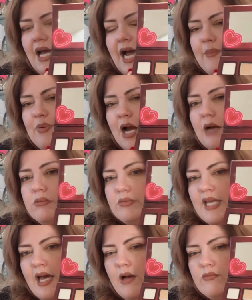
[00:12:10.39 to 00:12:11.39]
I probably
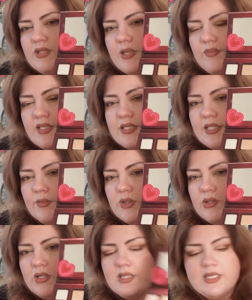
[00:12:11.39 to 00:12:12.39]
have something similar
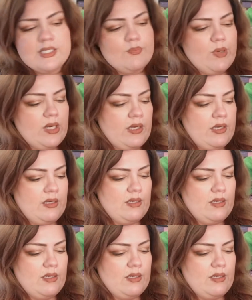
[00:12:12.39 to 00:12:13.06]
to this, but